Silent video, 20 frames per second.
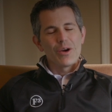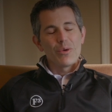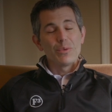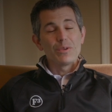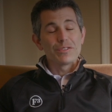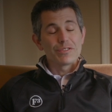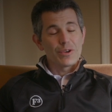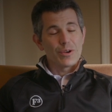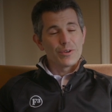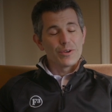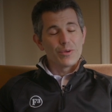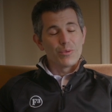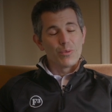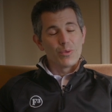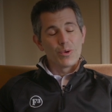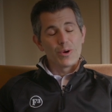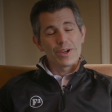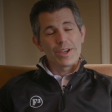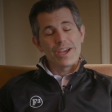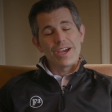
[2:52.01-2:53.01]
We started a
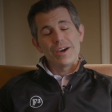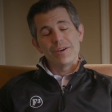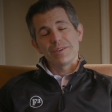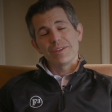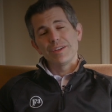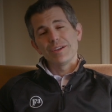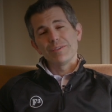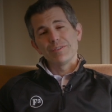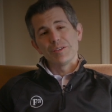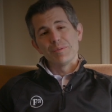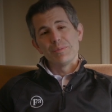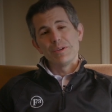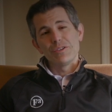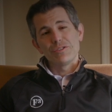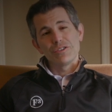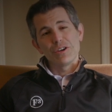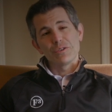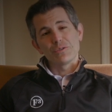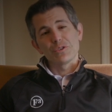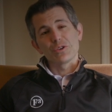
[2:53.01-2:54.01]
workout here at the
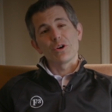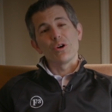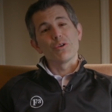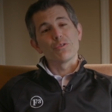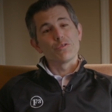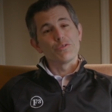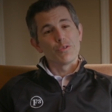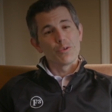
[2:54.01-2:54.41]
men's shelter called